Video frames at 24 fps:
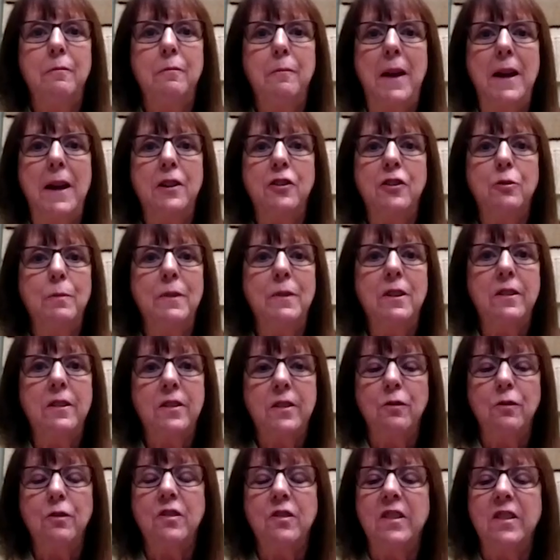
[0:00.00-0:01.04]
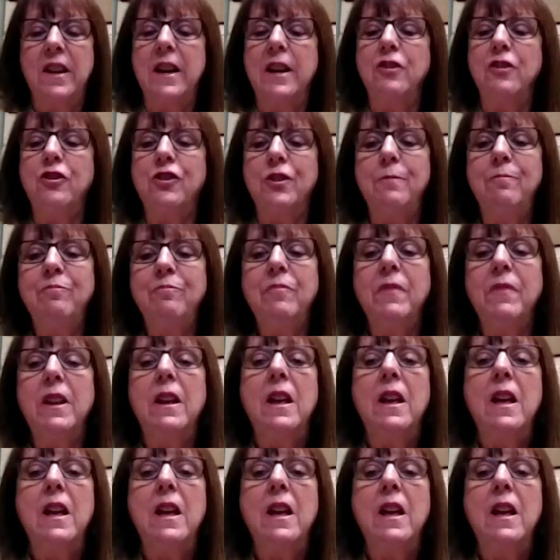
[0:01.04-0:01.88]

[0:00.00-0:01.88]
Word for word: Management Association